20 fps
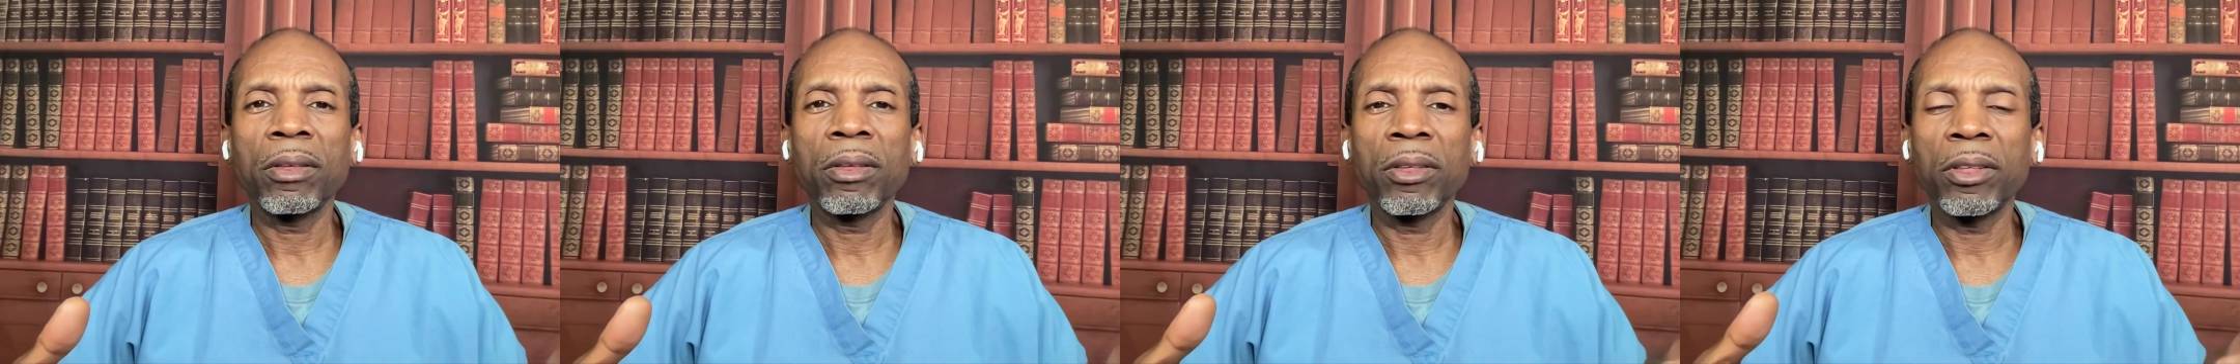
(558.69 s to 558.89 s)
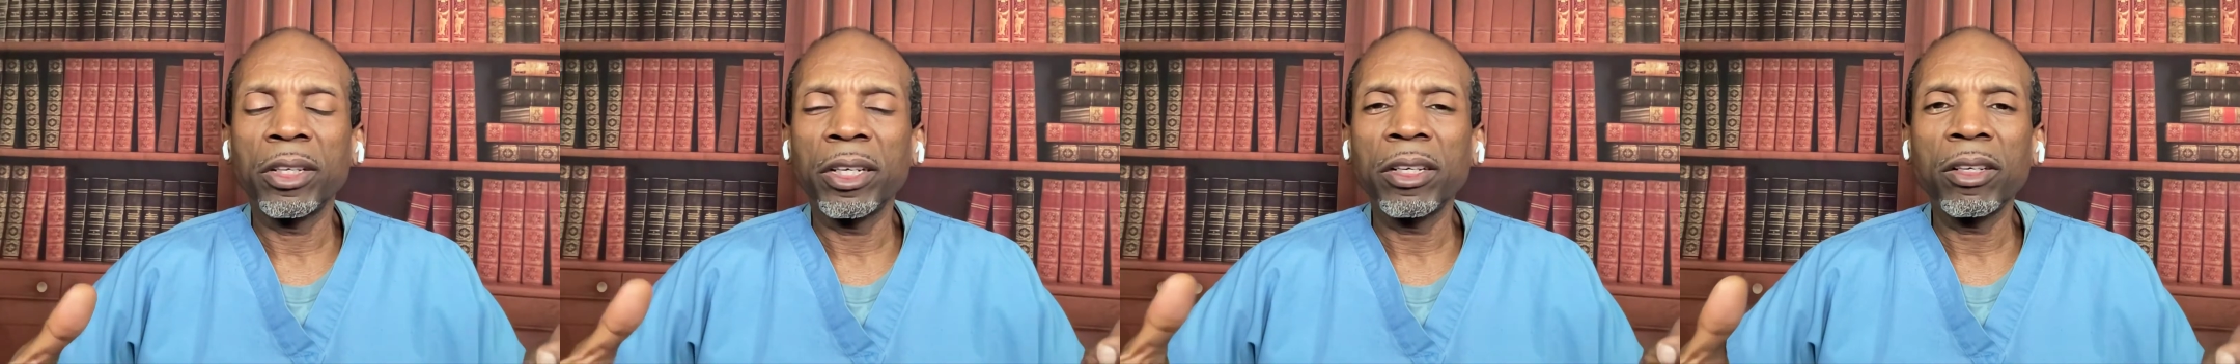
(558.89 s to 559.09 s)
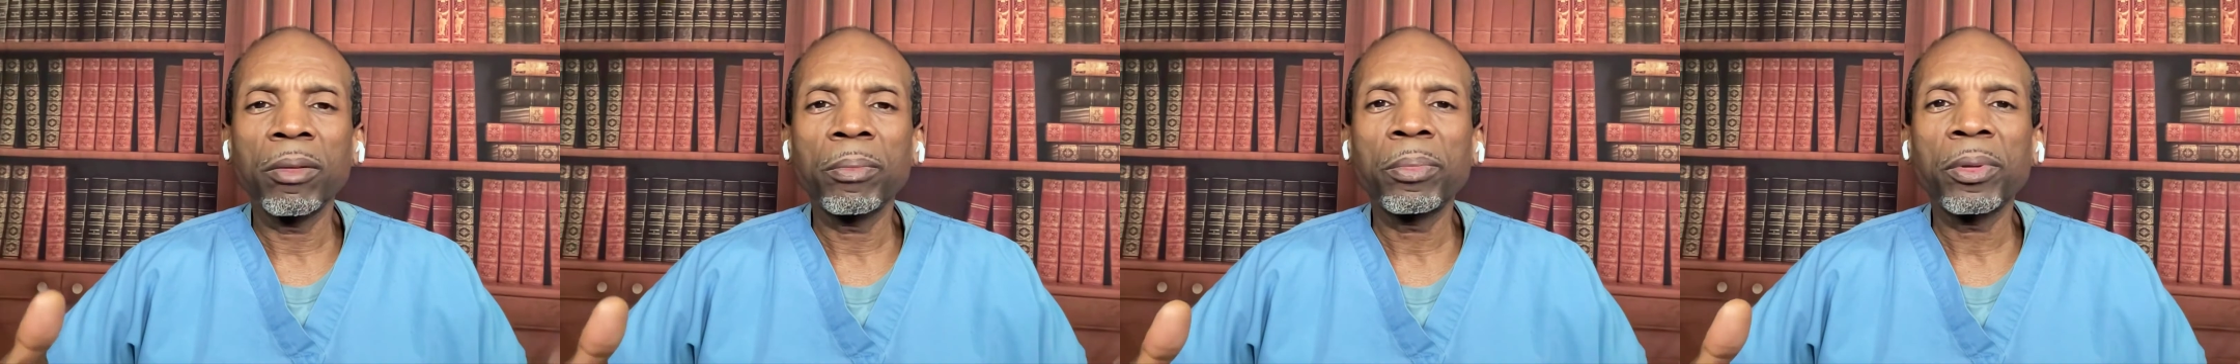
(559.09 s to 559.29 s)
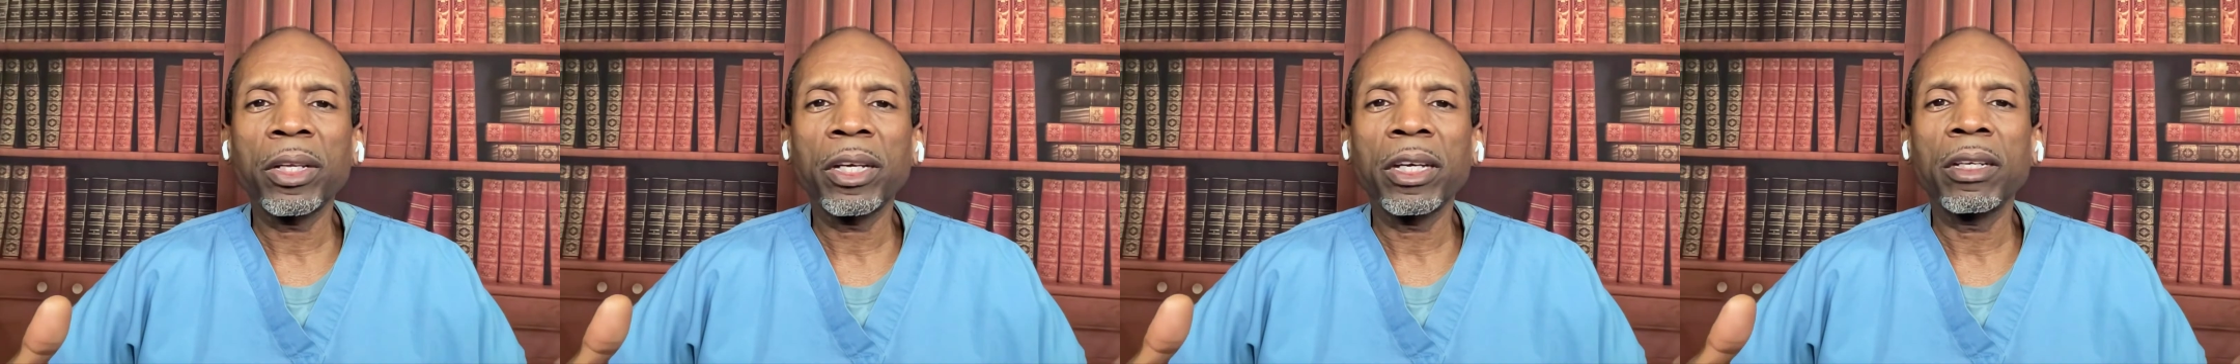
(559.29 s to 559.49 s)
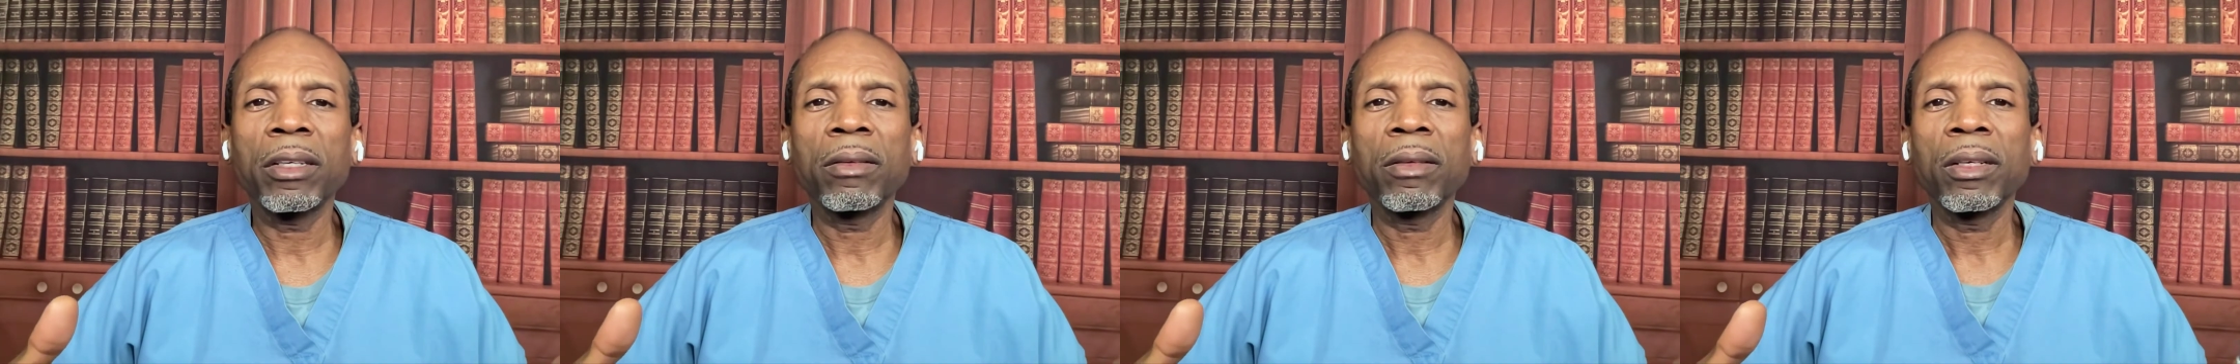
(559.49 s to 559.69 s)
dinner
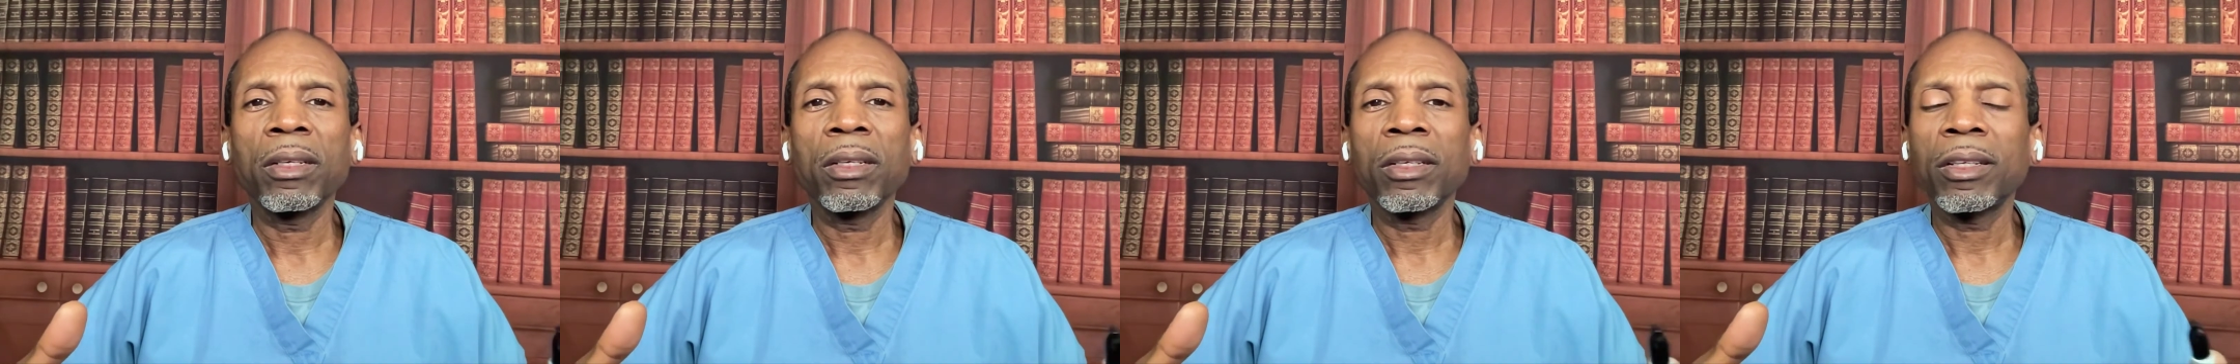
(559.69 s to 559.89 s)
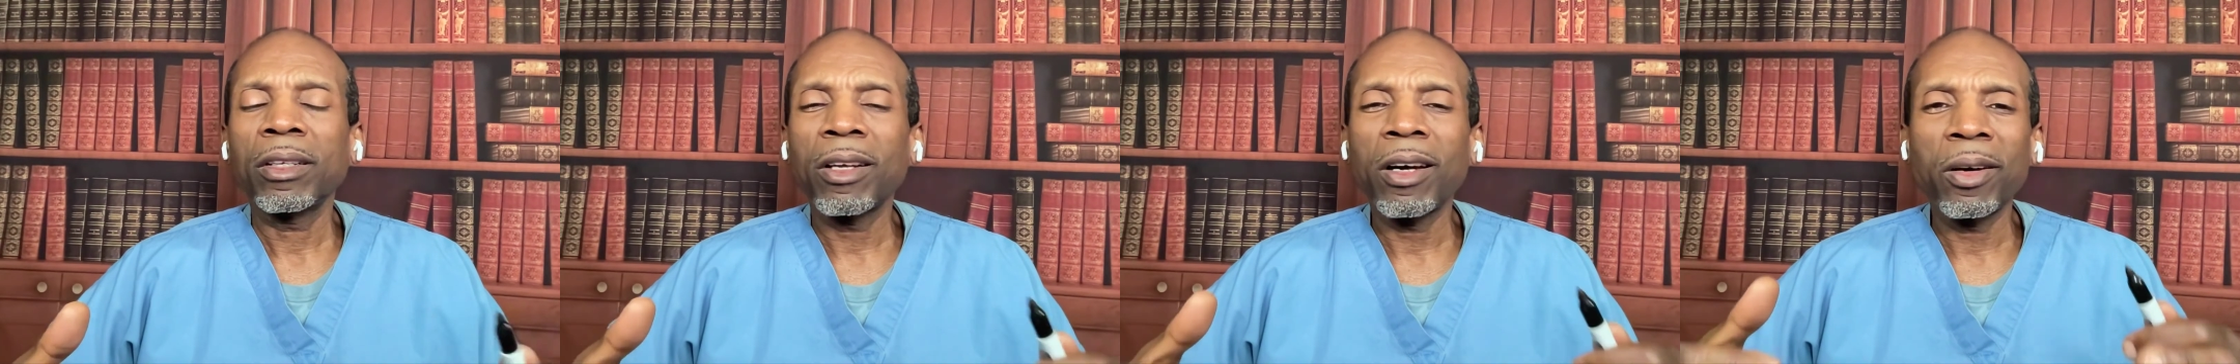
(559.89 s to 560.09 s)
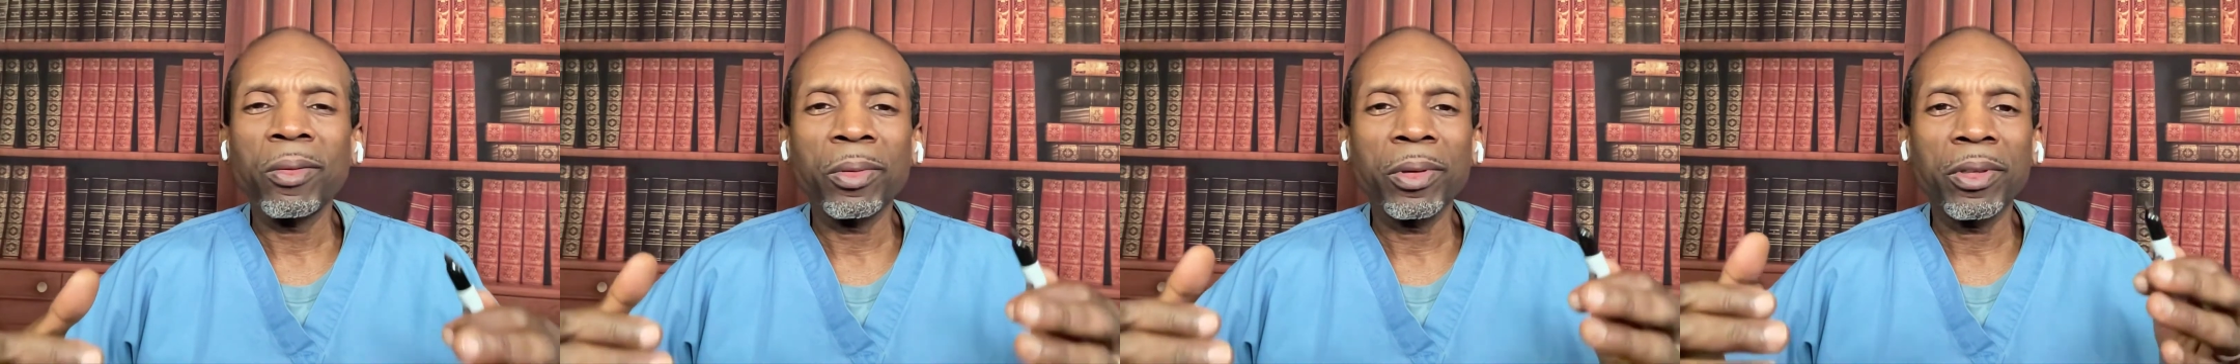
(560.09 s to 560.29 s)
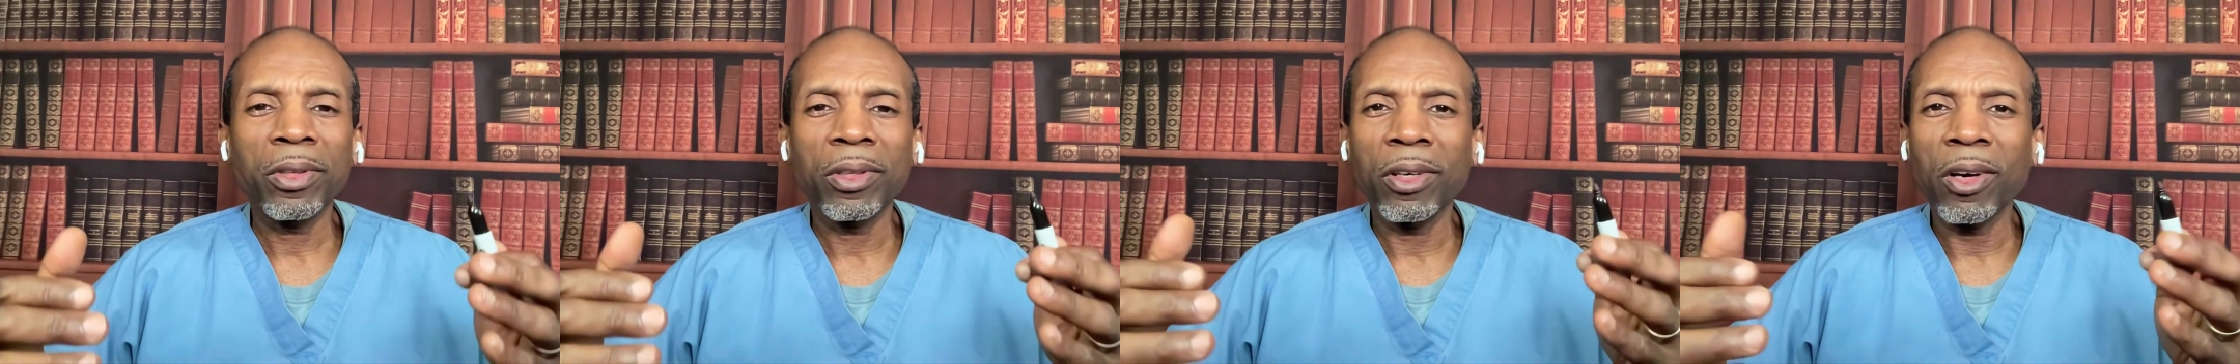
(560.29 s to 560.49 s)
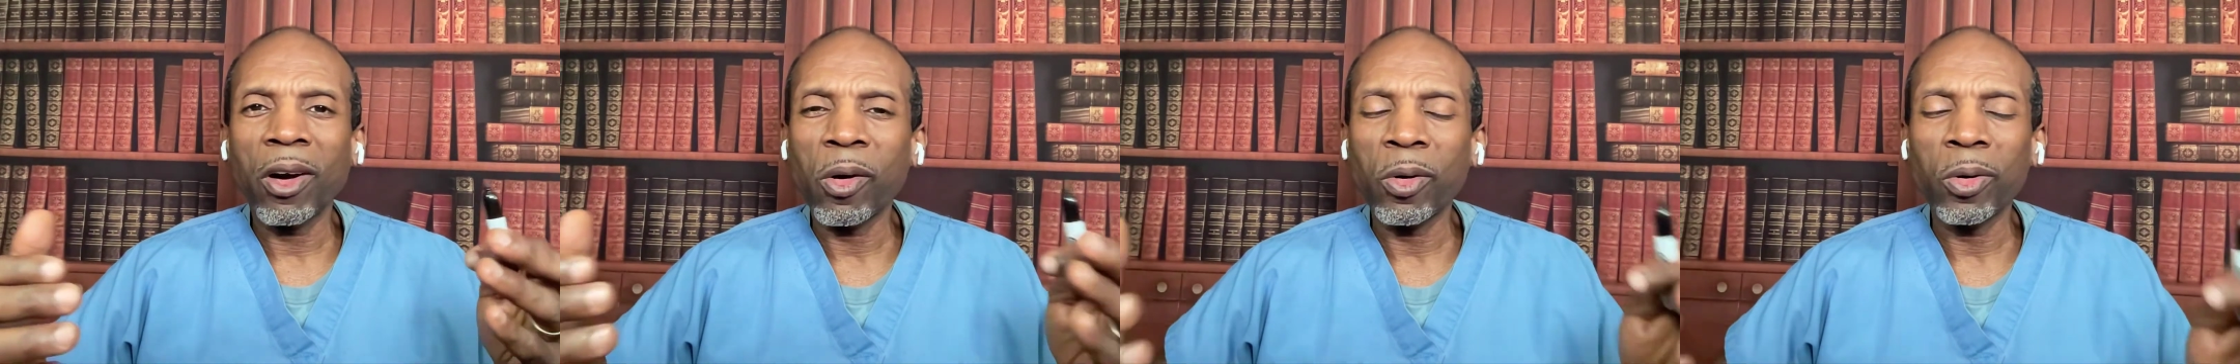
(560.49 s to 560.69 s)
plate, along with
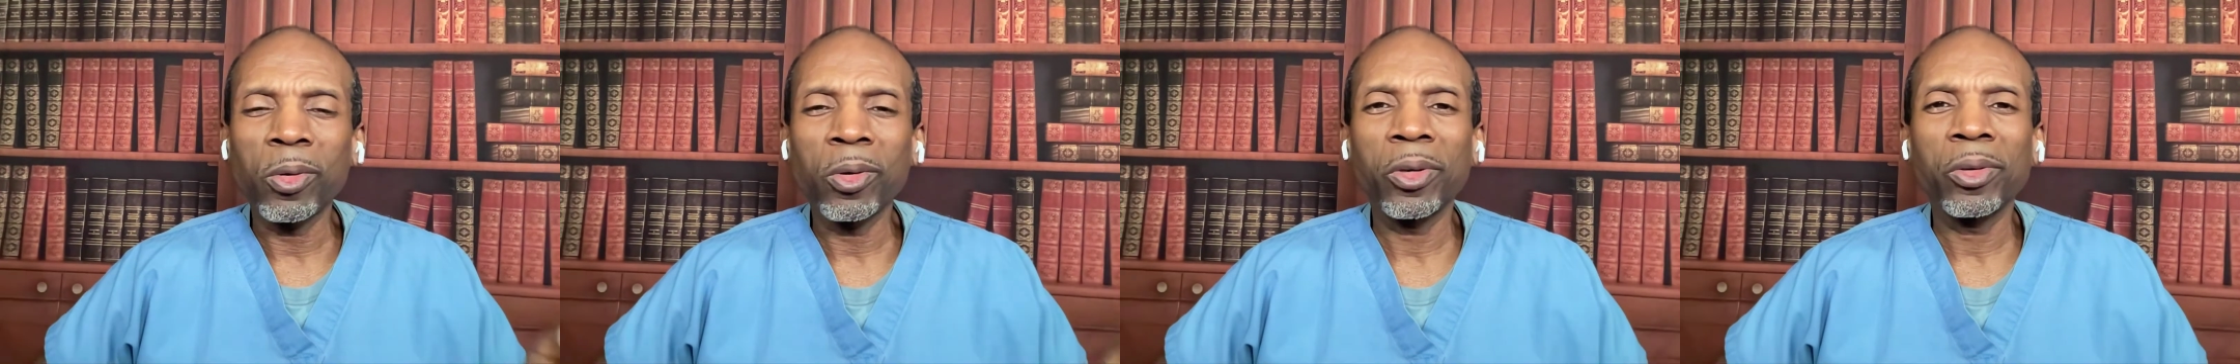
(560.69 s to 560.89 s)
the whole